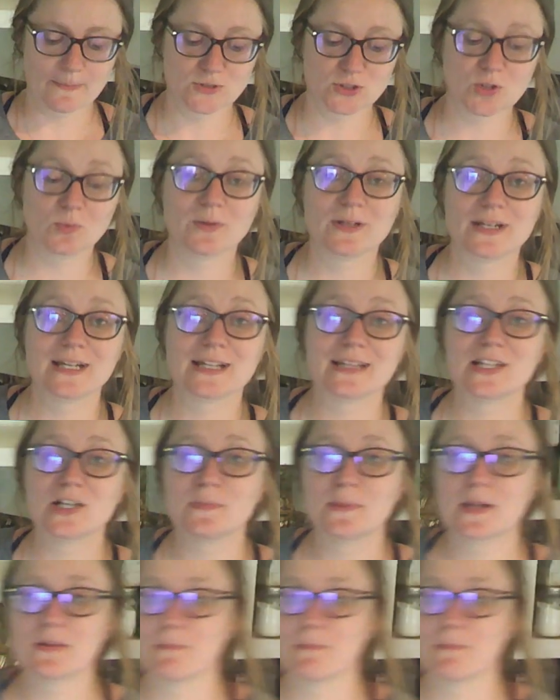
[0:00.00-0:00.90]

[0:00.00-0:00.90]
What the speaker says: So we need a little bit